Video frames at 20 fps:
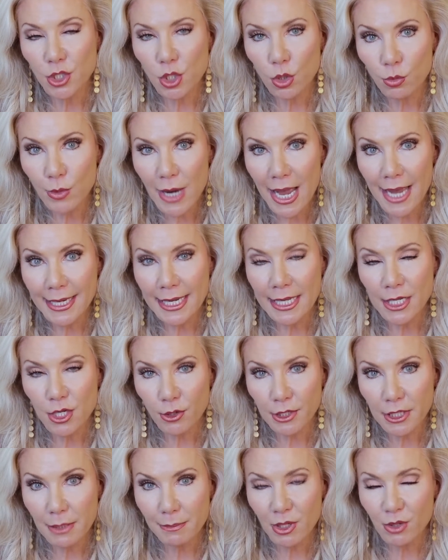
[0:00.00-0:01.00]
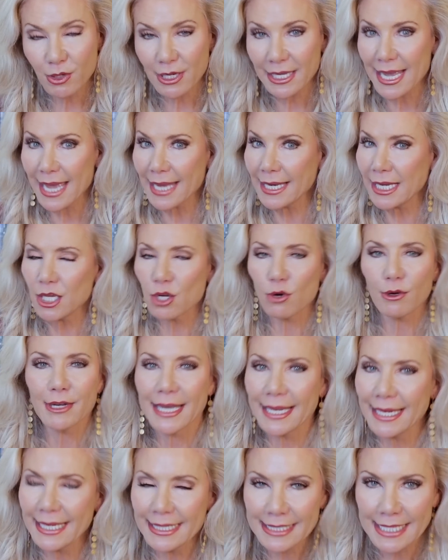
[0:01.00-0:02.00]
You're writing, you're communicating, you're
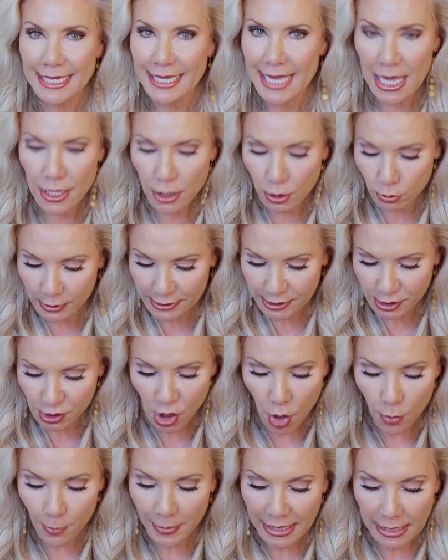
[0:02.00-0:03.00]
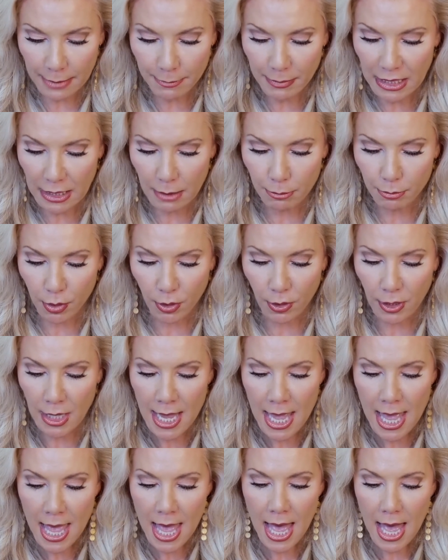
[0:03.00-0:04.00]
getting together with so many people
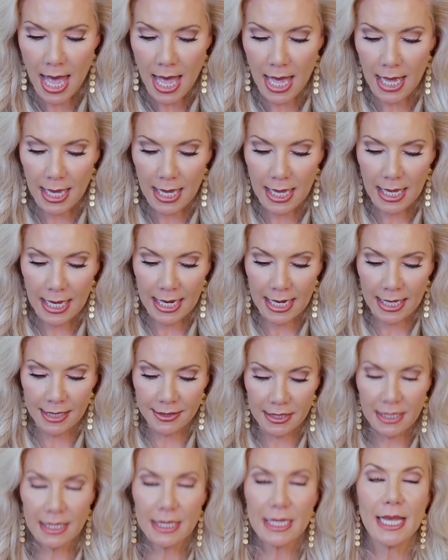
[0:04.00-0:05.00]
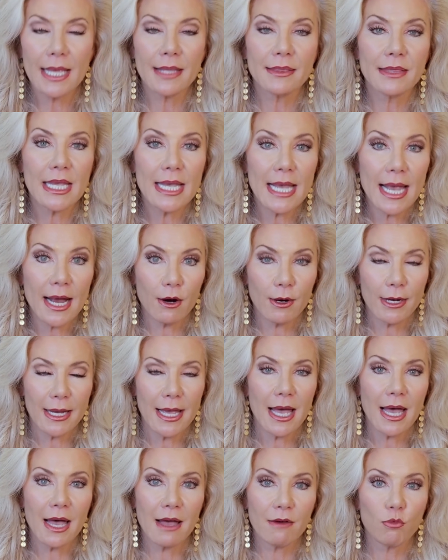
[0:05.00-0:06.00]
uh, in, in the
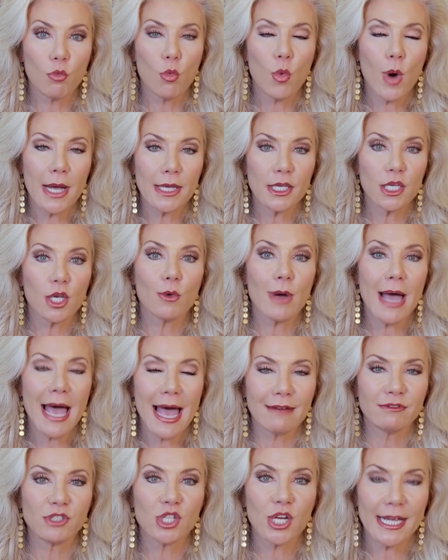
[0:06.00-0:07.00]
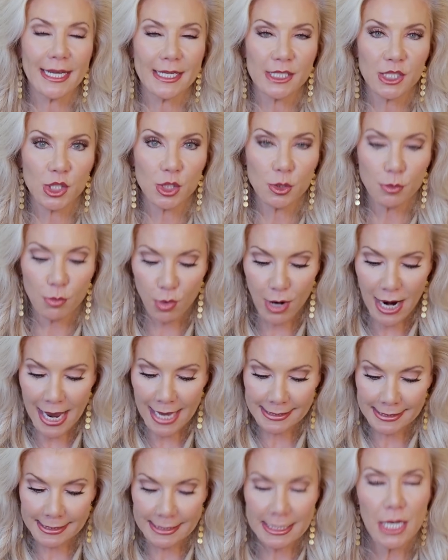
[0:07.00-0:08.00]
area of what you have to
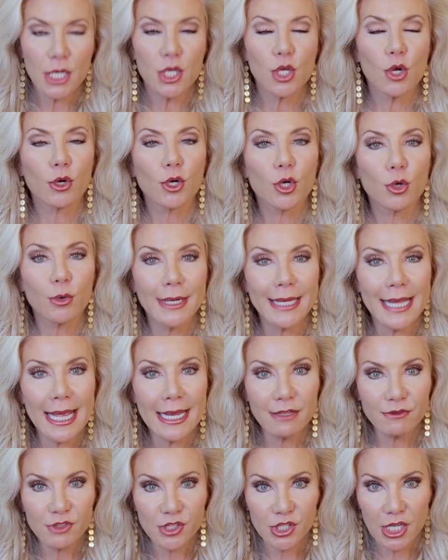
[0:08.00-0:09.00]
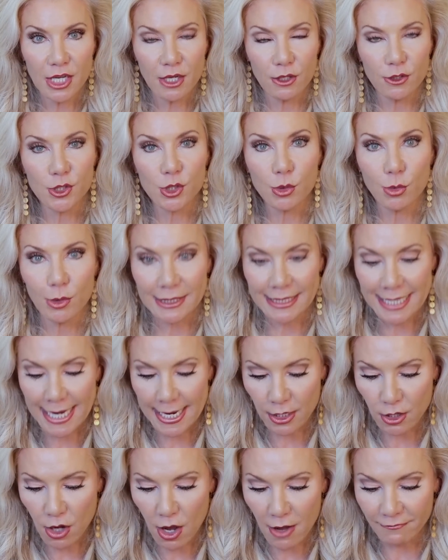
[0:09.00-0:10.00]
express. Your creative skills will
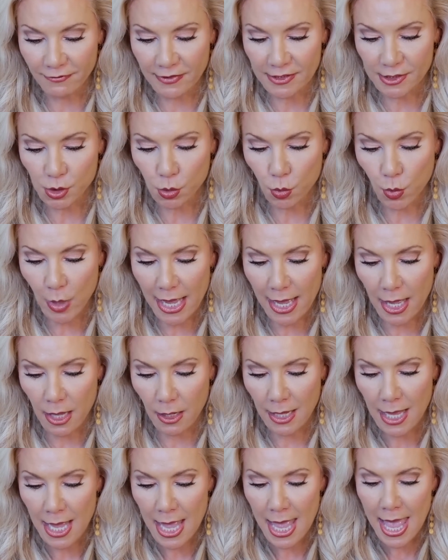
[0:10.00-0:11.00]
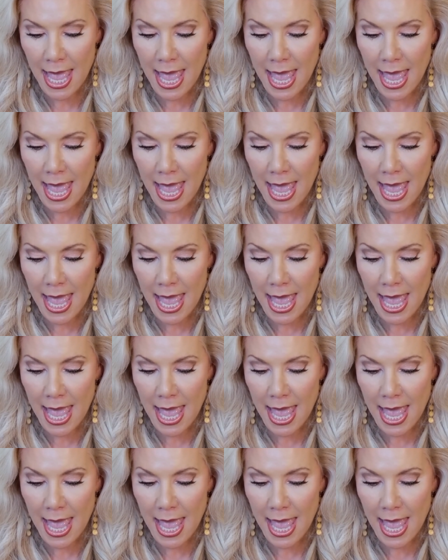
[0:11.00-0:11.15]
take off as well.